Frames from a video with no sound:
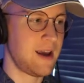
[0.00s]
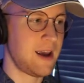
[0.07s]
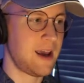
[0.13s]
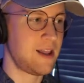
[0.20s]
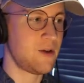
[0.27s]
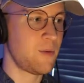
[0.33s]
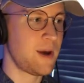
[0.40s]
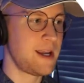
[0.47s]
And
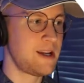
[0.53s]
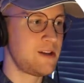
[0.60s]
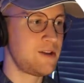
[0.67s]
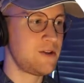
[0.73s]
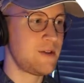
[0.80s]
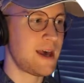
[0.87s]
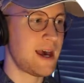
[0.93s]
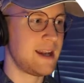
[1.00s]
the way to do
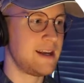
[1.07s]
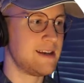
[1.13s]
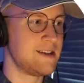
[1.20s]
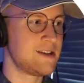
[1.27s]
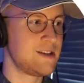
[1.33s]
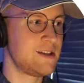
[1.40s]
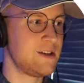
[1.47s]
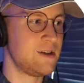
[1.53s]
that is
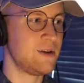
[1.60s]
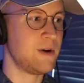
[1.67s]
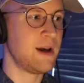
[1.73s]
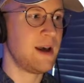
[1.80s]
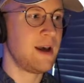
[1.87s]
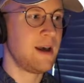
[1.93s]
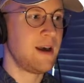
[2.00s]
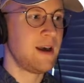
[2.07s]
to
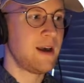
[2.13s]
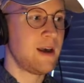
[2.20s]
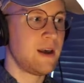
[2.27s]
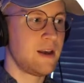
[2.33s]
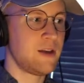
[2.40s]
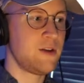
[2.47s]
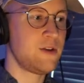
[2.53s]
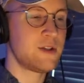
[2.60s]

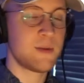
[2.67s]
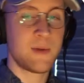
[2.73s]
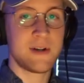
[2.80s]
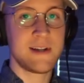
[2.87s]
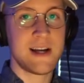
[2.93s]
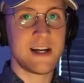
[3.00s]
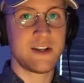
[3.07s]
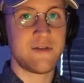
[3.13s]
use a
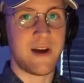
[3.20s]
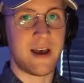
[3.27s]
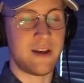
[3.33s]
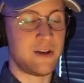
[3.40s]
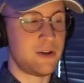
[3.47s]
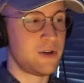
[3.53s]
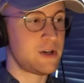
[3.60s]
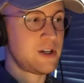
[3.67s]
percentage value.
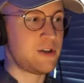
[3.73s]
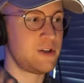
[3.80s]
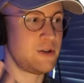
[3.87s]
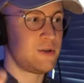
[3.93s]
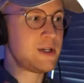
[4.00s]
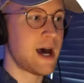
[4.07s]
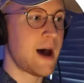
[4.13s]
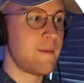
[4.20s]
You can do
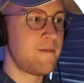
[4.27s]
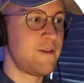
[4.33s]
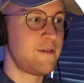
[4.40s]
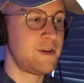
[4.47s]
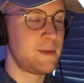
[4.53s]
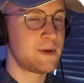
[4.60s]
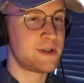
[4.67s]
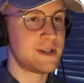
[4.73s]
top
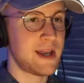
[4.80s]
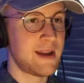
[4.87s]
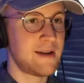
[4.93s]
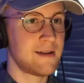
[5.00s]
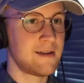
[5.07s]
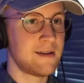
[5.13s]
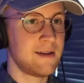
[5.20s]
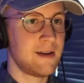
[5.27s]
50%,
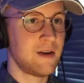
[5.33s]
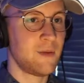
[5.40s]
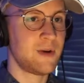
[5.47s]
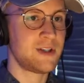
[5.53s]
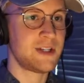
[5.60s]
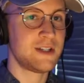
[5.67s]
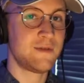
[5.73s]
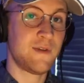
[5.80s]

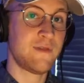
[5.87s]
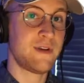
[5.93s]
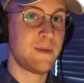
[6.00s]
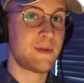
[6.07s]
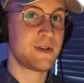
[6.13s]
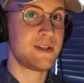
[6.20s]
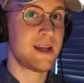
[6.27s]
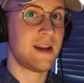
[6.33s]
which is
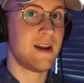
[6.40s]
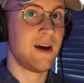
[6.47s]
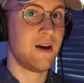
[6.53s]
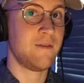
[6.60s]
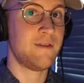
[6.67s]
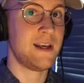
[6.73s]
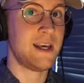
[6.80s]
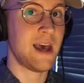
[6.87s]
50% of the